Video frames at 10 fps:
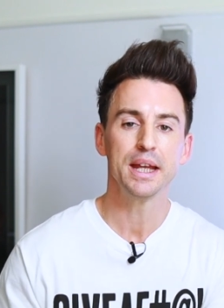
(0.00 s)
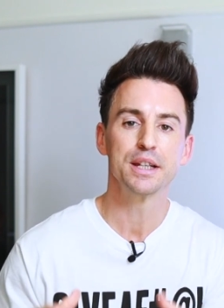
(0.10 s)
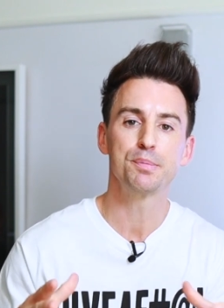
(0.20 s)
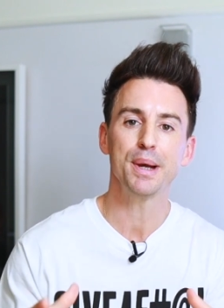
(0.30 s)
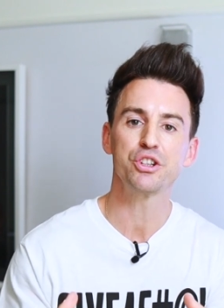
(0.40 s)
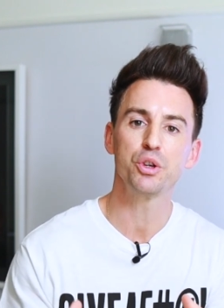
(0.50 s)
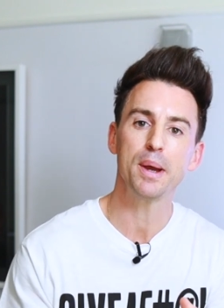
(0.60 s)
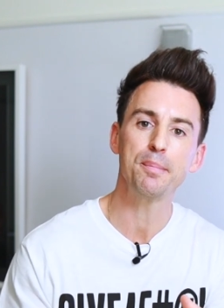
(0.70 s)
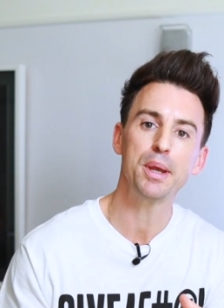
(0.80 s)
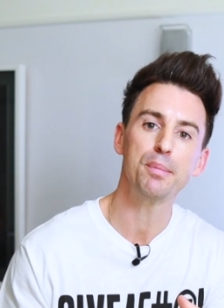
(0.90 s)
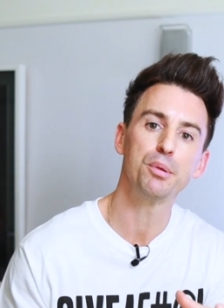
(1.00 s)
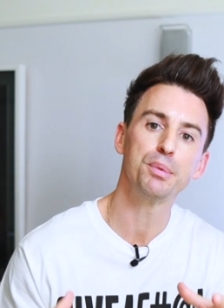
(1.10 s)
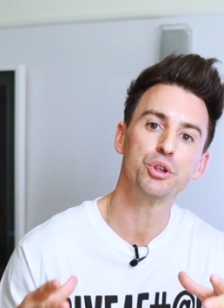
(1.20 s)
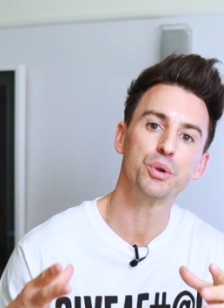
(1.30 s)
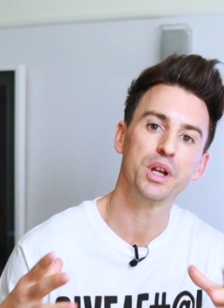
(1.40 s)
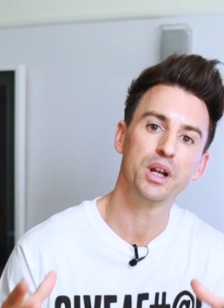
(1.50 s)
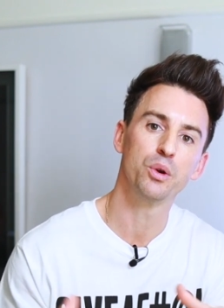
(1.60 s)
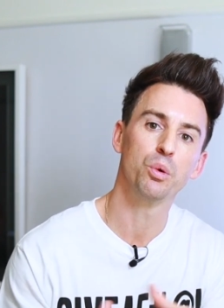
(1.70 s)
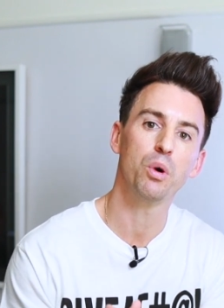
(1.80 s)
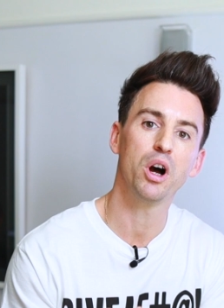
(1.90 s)
Especially when people have been doing it a
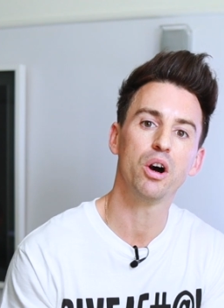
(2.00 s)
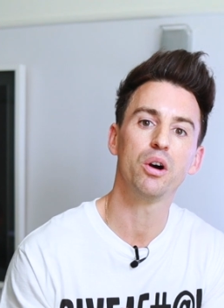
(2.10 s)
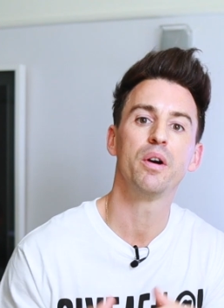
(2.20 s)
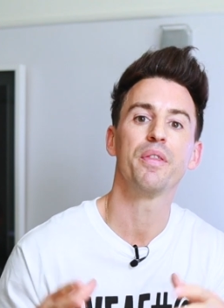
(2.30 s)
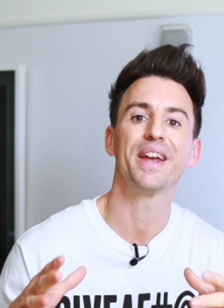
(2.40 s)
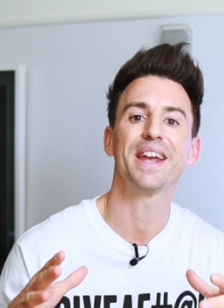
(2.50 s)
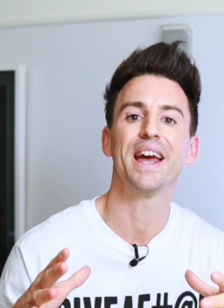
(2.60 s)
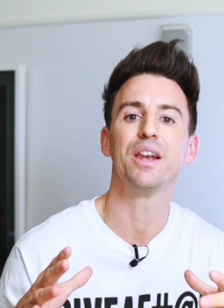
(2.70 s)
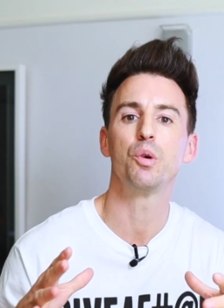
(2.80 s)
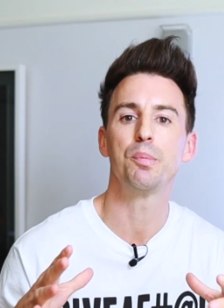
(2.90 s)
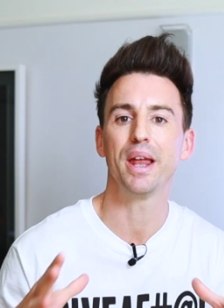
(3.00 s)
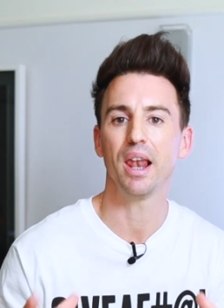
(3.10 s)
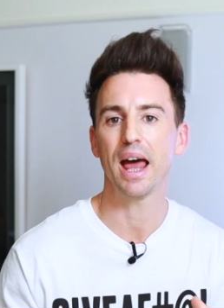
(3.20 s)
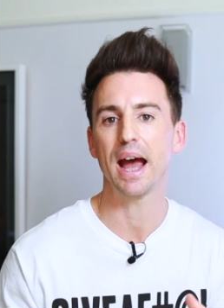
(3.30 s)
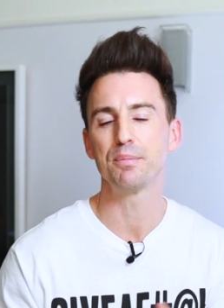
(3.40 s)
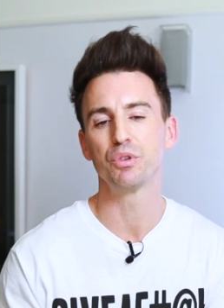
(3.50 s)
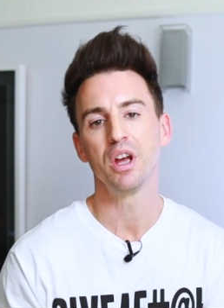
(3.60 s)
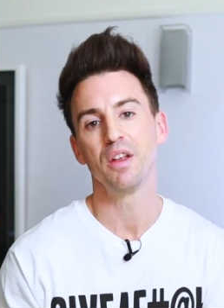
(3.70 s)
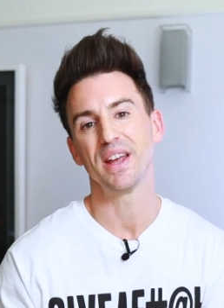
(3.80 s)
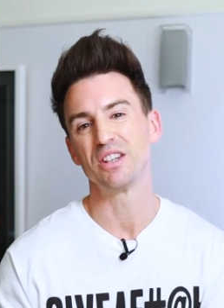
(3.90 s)
little while, they get a little bit lapsed,
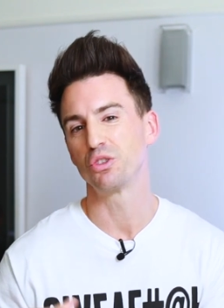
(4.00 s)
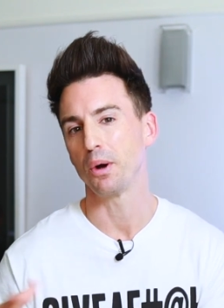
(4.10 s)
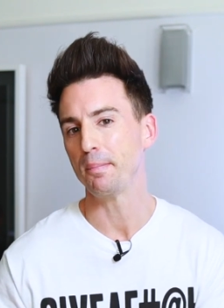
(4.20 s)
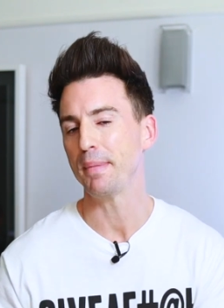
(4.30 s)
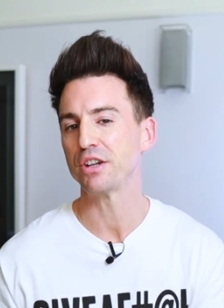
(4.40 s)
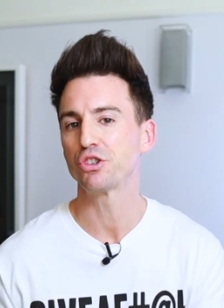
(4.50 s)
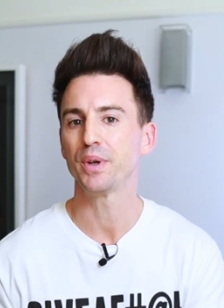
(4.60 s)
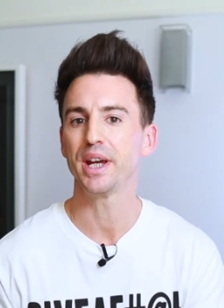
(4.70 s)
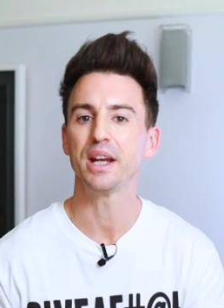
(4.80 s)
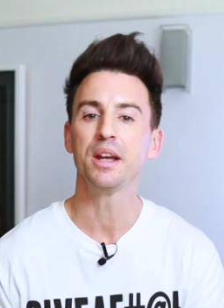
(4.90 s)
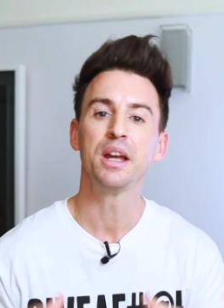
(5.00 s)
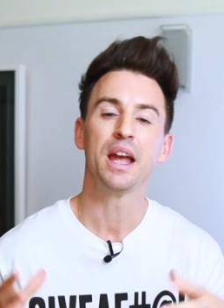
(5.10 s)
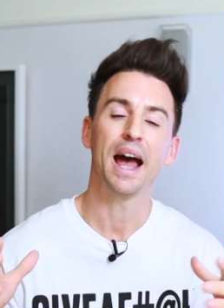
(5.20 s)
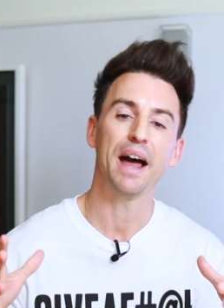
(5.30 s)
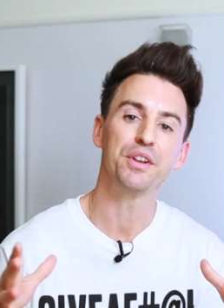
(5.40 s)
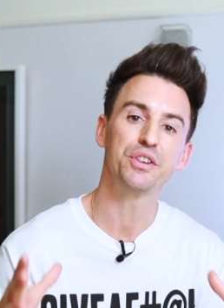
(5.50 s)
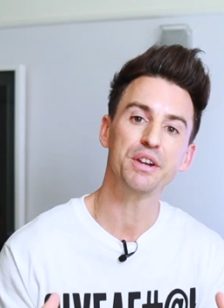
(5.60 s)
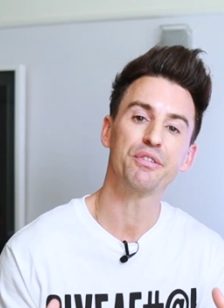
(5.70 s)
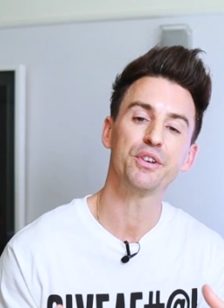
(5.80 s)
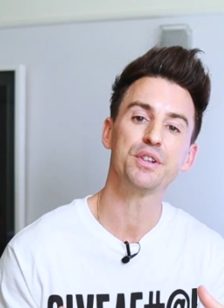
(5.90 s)
they stop measuring, and the
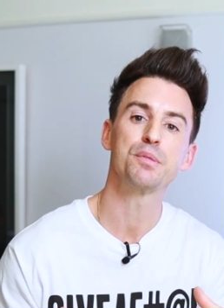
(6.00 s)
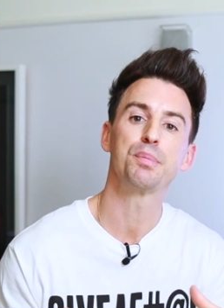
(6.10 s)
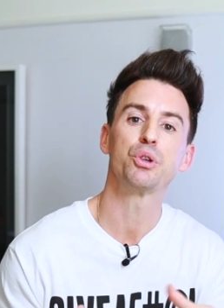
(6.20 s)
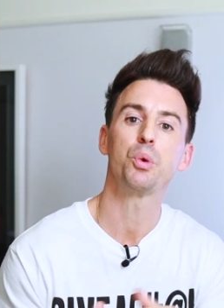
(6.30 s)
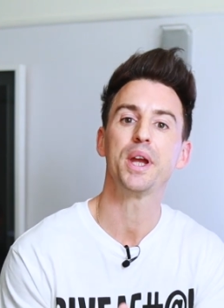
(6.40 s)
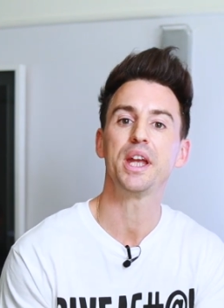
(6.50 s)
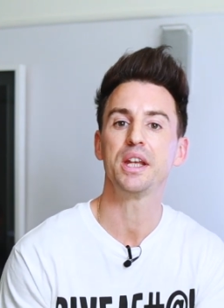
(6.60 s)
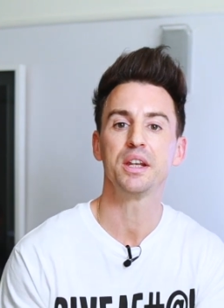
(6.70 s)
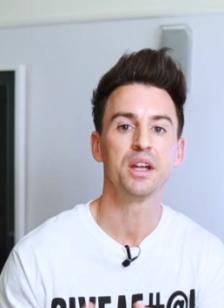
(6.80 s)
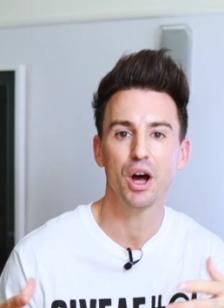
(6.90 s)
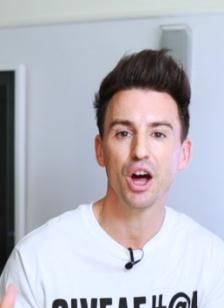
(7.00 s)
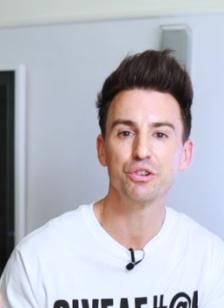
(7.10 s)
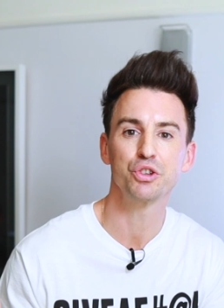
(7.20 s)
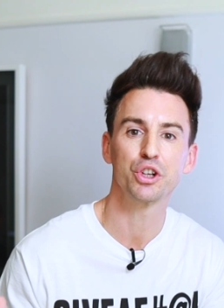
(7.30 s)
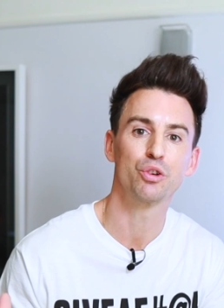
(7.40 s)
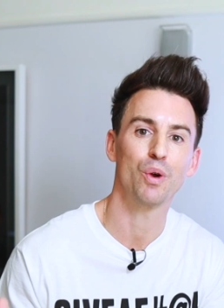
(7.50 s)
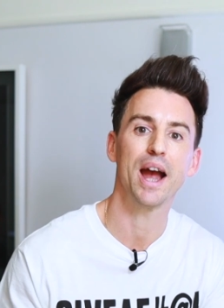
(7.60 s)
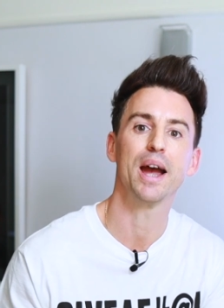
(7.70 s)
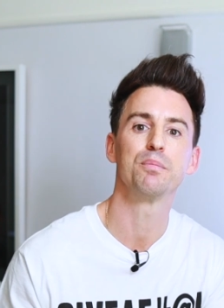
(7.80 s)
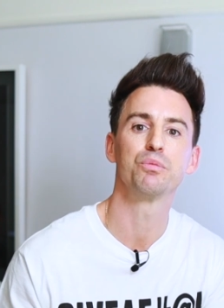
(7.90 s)
difference between 100
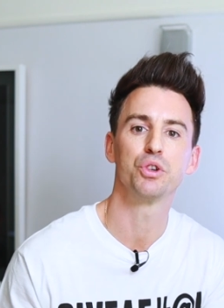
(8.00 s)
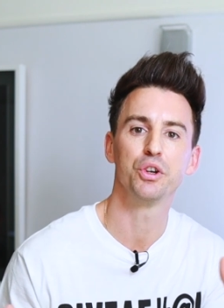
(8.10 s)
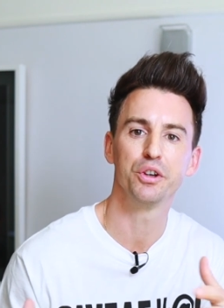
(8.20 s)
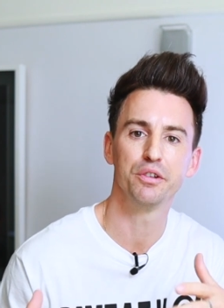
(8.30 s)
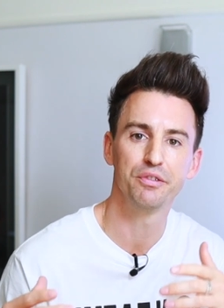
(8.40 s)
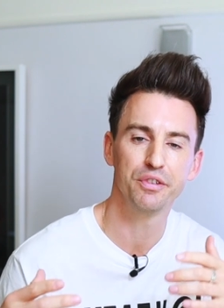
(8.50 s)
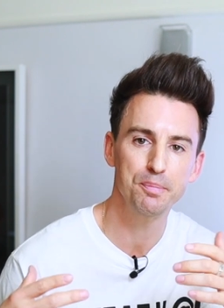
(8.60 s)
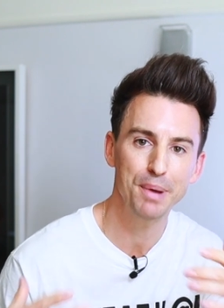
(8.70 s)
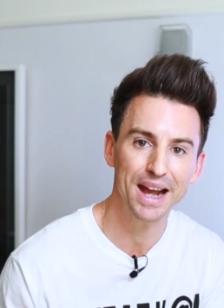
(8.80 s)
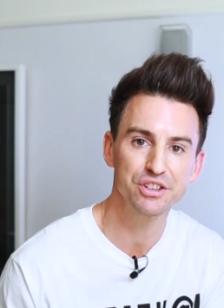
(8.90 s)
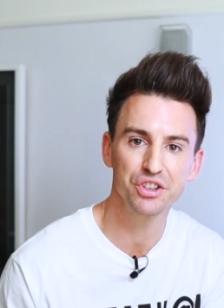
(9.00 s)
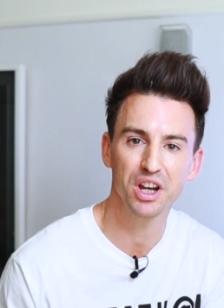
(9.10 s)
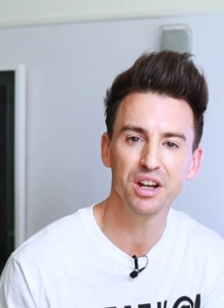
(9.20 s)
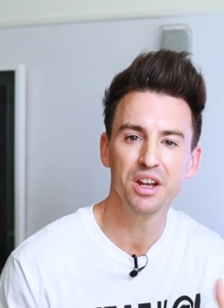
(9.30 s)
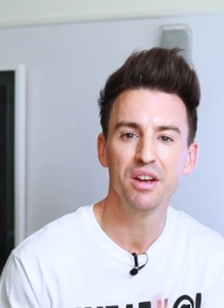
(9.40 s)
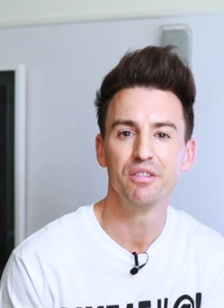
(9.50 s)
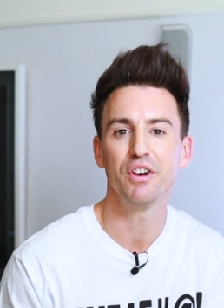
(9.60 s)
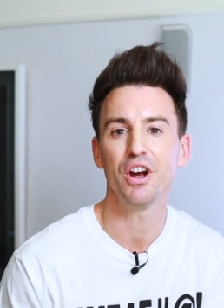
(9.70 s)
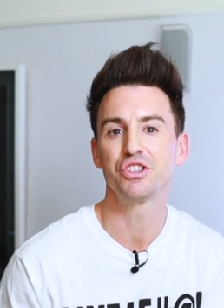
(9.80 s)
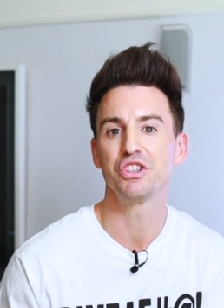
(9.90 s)
grams of pasta
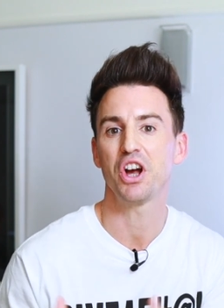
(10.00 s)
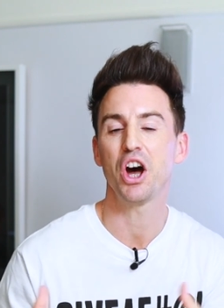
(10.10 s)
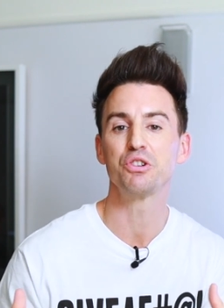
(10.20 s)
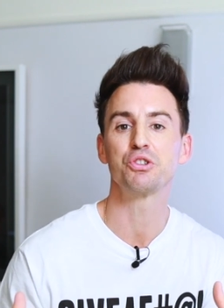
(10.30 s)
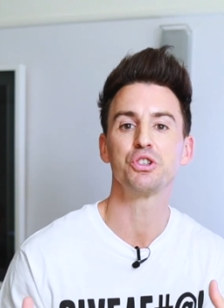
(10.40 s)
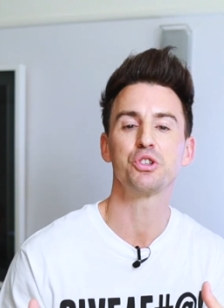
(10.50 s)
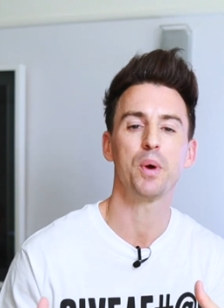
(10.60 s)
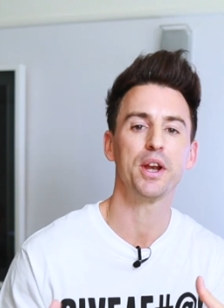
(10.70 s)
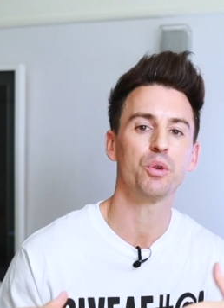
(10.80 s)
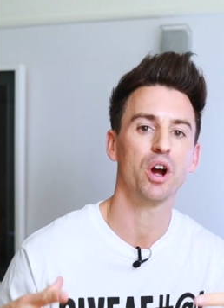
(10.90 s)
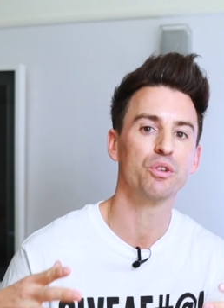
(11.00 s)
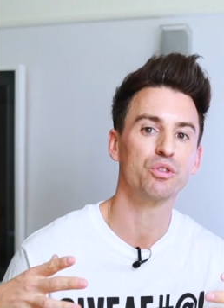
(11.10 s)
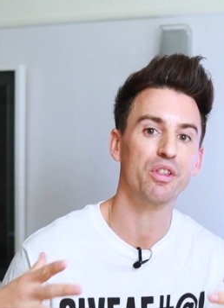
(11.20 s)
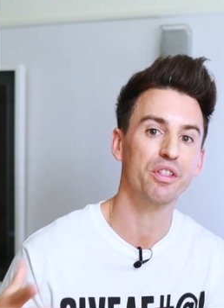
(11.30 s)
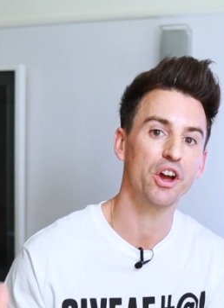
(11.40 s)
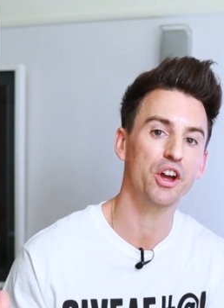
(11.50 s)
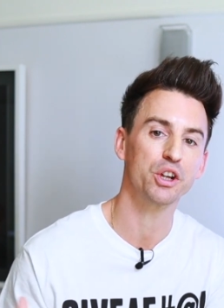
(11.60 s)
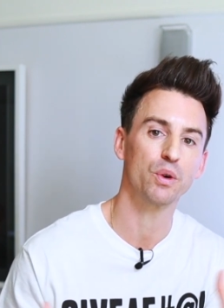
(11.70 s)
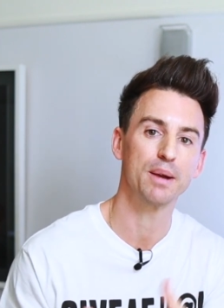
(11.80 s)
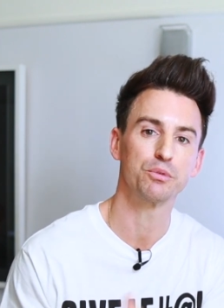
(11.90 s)
versus 120 or 130
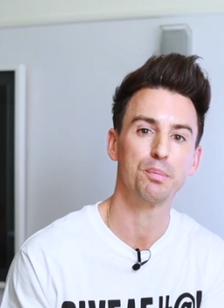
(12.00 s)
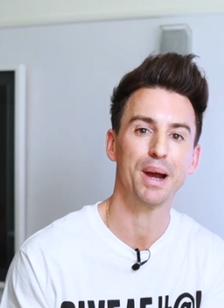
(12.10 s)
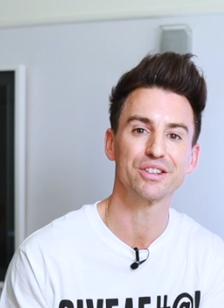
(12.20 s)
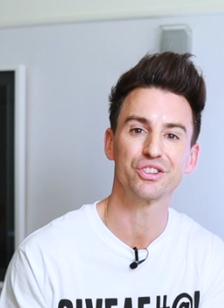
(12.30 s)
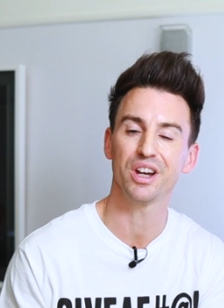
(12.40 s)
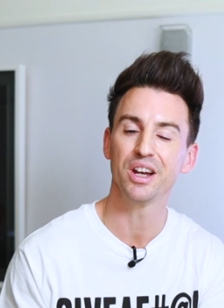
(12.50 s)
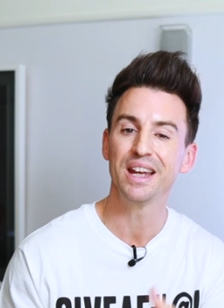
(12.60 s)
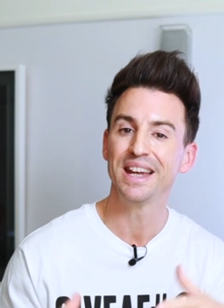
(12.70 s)
grams of pasta